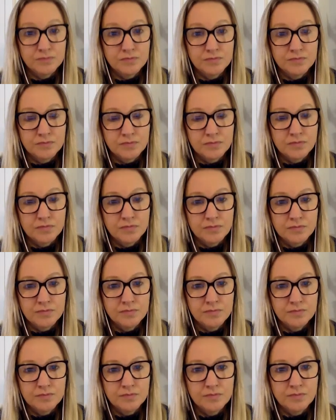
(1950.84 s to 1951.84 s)

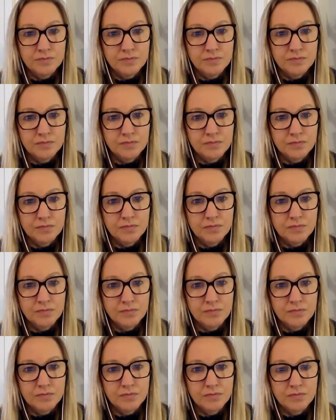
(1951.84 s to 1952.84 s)

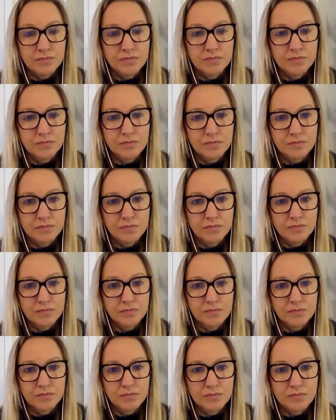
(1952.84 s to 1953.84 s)

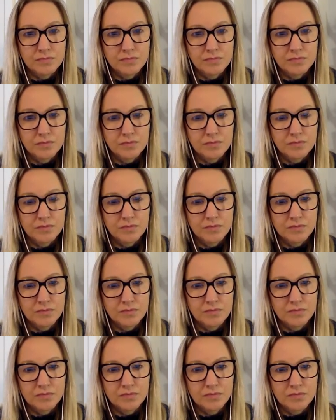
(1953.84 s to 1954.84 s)

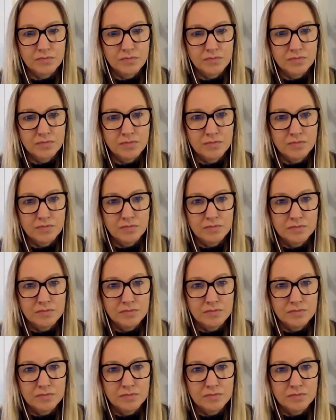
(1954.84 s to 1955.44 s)
No words are spoken by the person on screen.